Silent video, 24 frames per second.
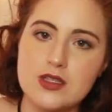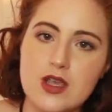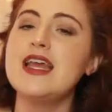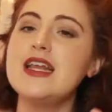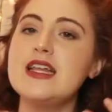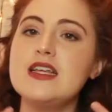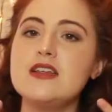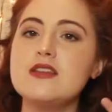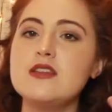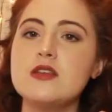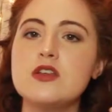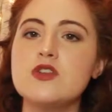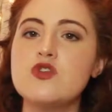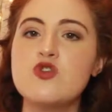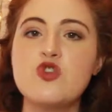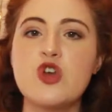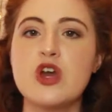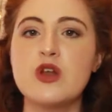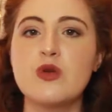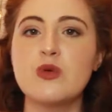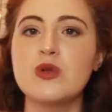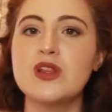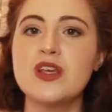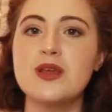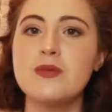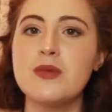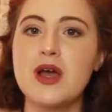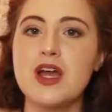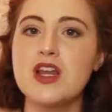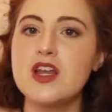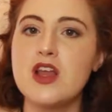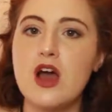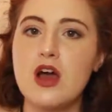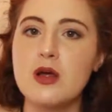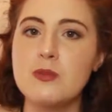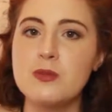It is generally my
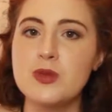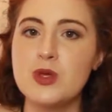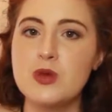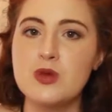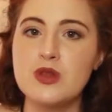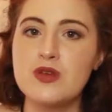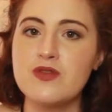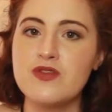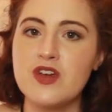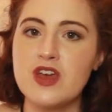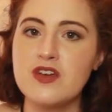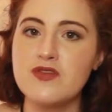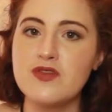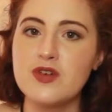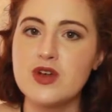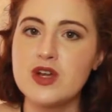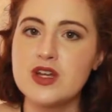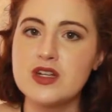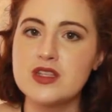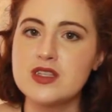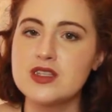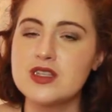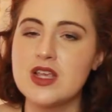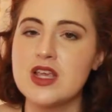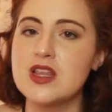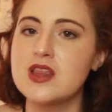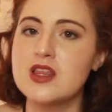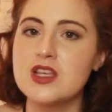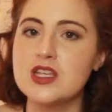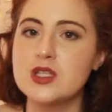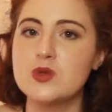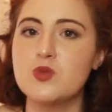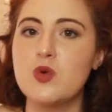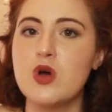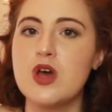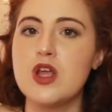non-beauty favorites. In
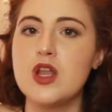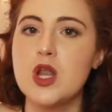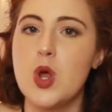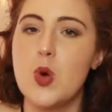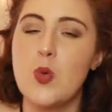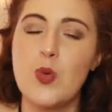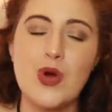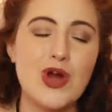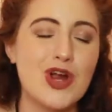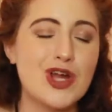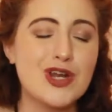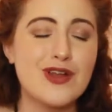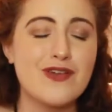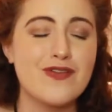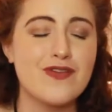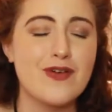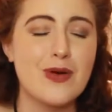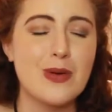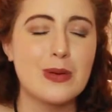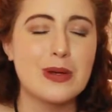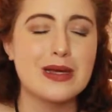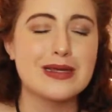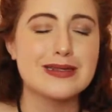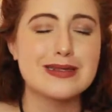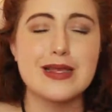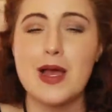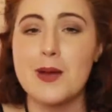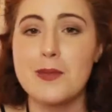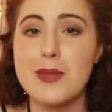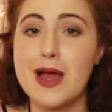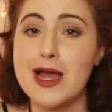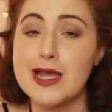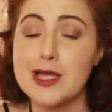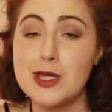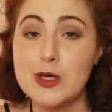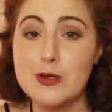this one, we're gonna focus on
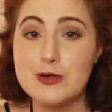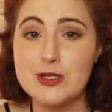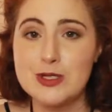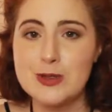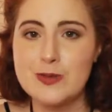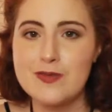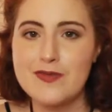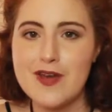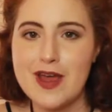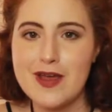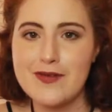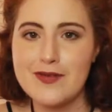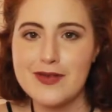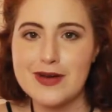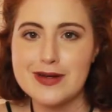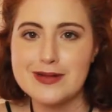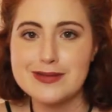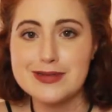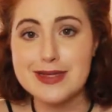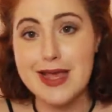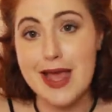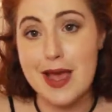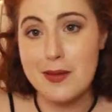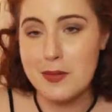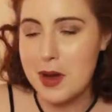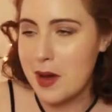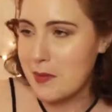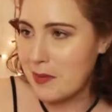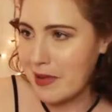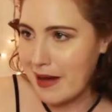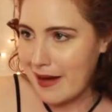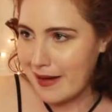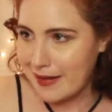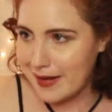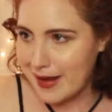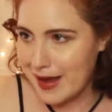my YouTube favorites and my
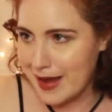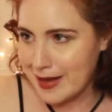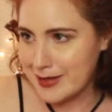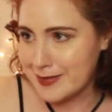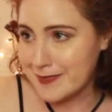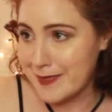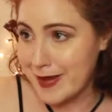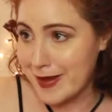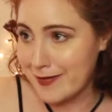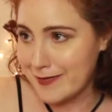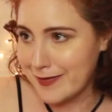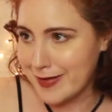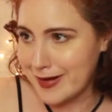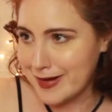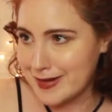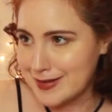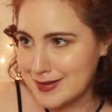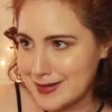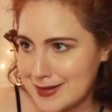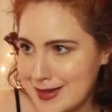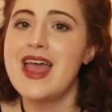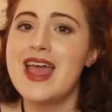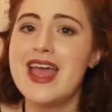podcast favorites.